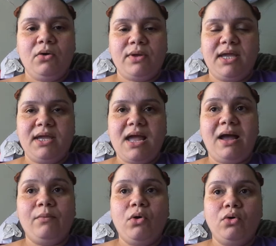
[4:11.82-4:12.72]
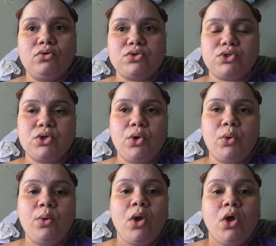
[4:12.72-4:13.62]
Okay, I will
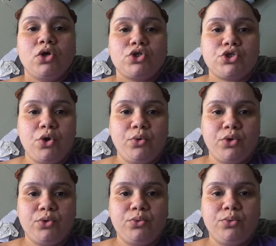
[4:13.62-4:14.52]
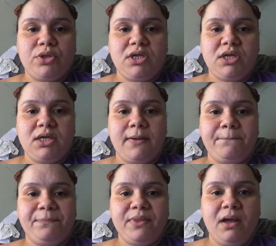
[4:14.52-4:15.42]
also show you
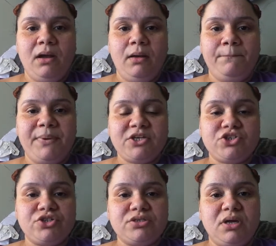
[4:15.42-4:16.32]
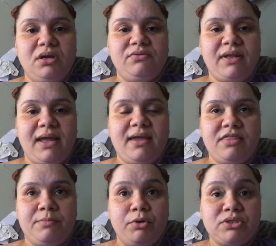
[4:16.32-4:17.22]
the um, pictures of
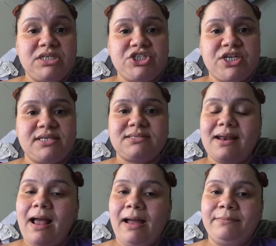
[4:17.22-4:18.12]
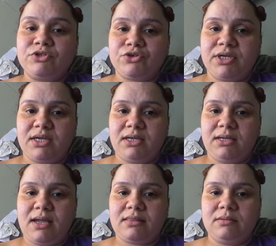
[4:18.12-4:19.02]
like the protein shakes that I'm
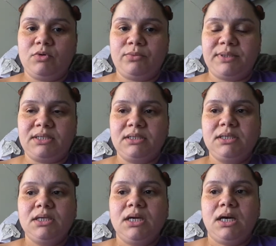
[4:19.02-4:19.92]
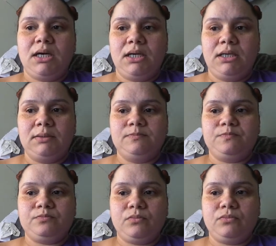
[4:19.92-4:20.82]
drinking at the moment.
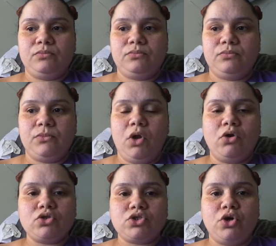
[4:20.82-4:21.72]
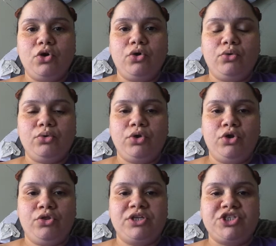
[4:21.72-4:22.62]
Um, also, you
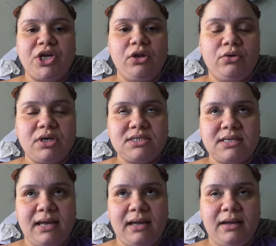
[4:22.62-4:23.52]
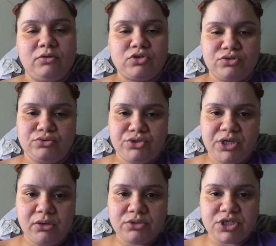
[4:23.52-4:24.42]
know, the jello, because I, I also do
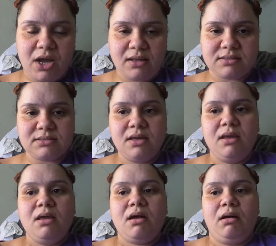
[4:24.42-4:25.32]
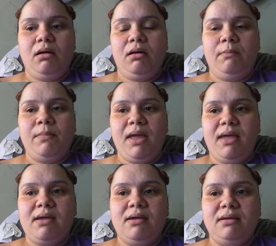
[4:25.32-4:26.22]
jello shots, um
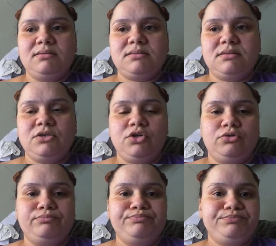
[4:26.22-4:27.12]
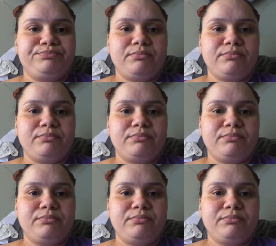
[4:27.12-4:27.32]
and you know,